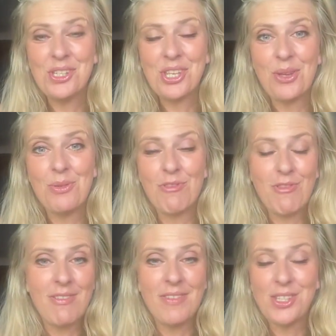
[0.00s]

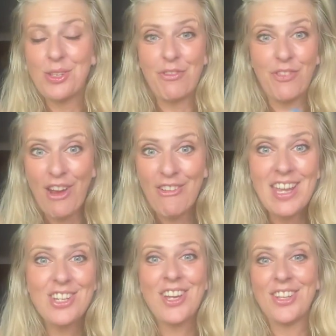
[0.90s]
to
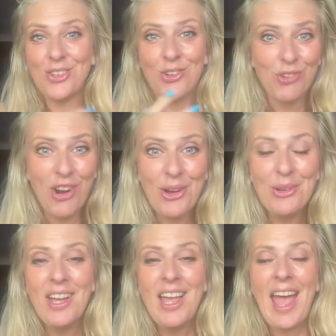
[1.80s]
flourish and to grow